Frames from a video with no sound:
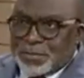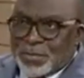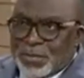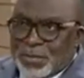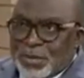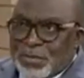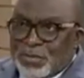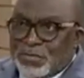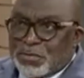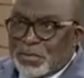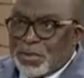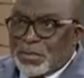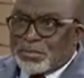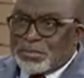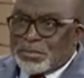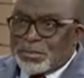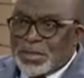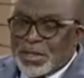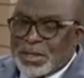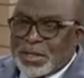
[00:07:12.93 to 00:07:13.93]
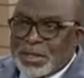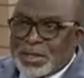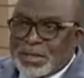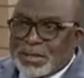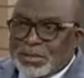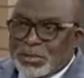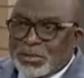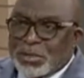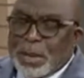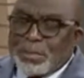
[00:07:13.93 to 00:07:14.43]
from...
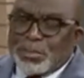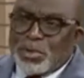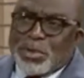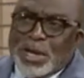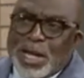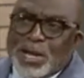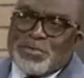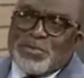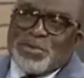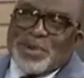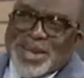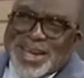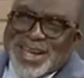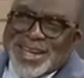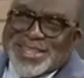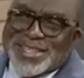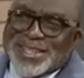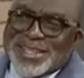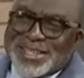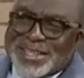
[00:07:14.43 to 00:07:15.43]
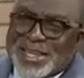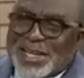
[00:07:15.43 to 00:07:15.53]
So I'm not advocating